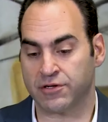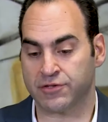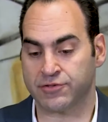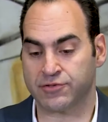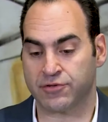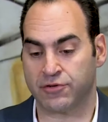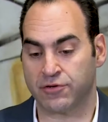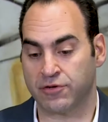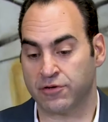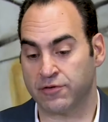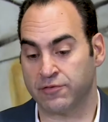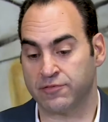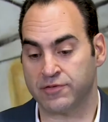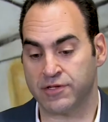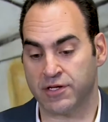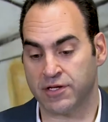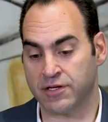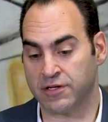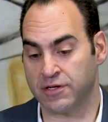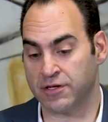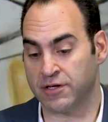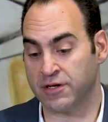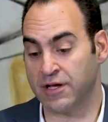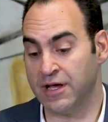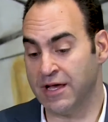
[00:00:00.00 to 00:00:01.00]
alternative
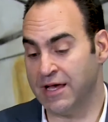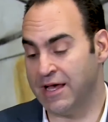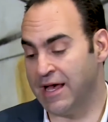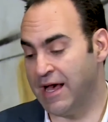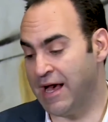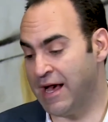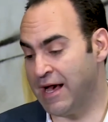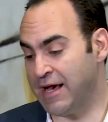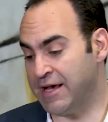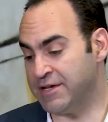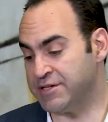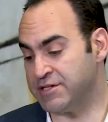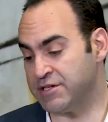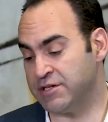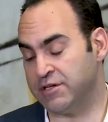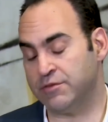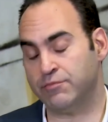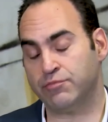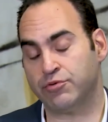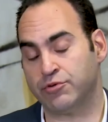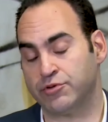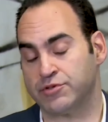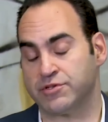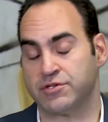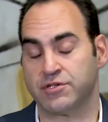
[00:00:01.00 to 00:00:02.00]
data as
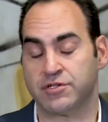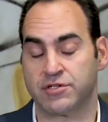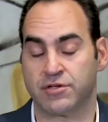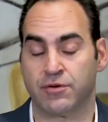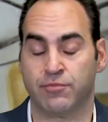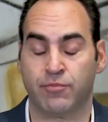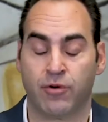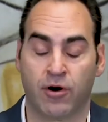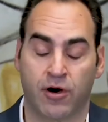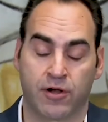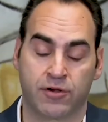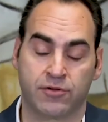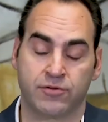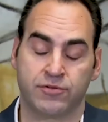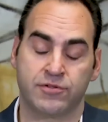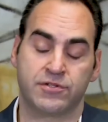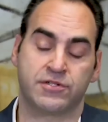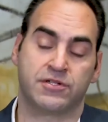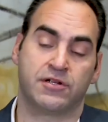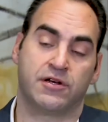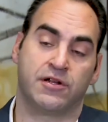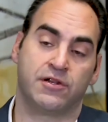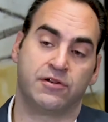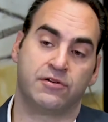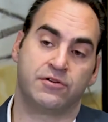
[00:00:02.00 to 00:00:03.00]
inputs into models
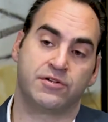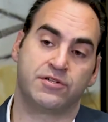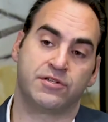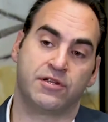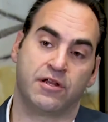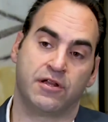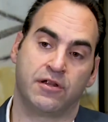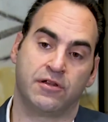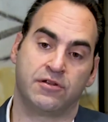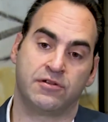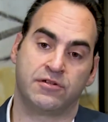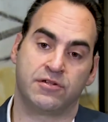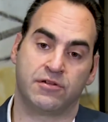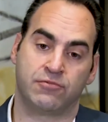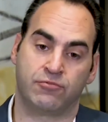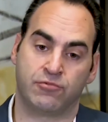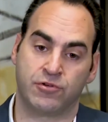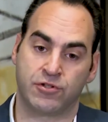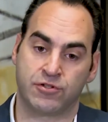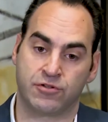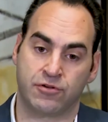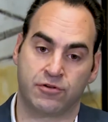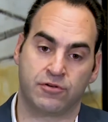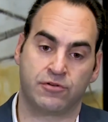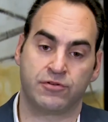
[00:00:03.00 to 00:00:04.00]
to understand
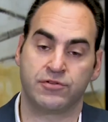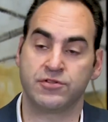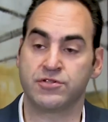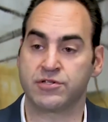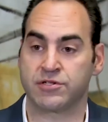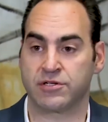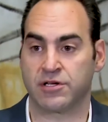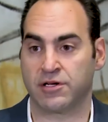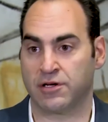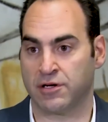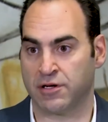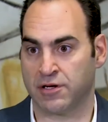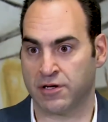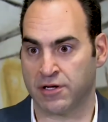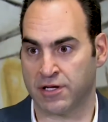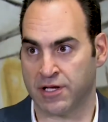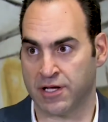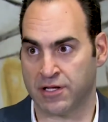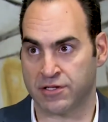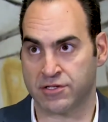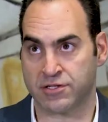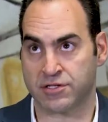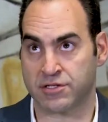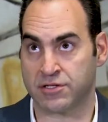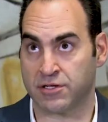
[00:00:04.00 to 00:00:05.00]
returns uh,
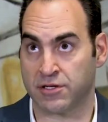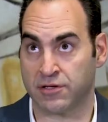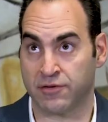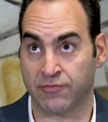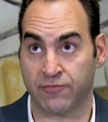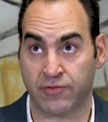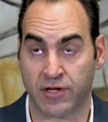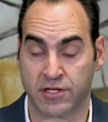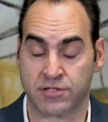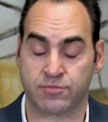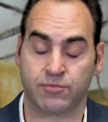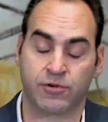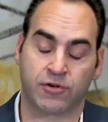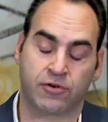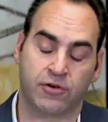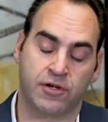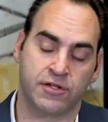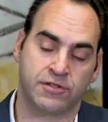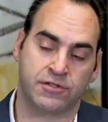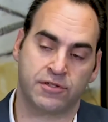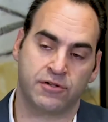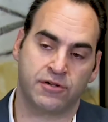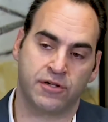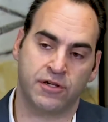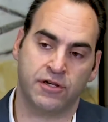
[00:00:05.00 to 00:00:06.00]
against uh, investment
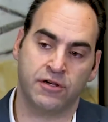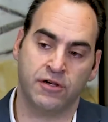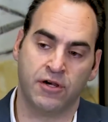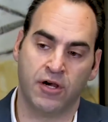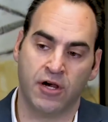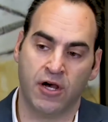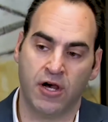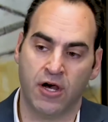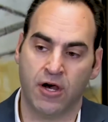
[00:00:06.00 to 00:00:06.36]
criteria.